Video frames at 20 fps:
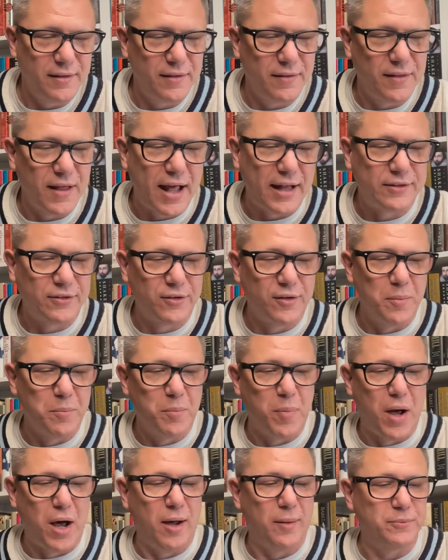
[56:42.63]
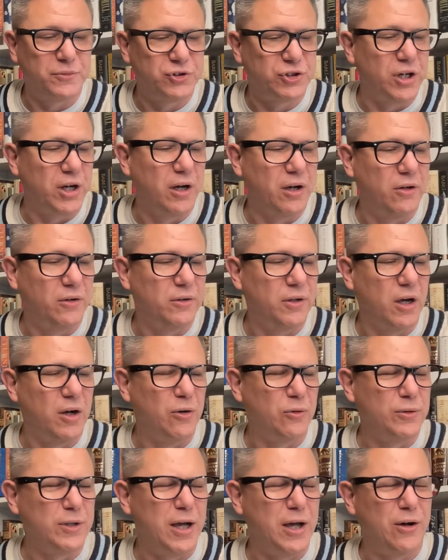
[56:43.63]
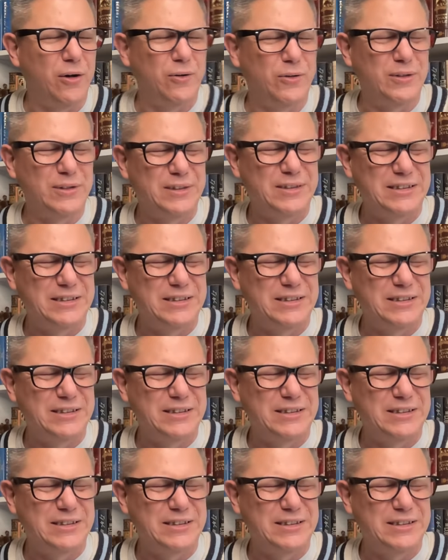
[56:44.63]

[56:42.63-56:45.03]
That's the bombshell. Oh, no.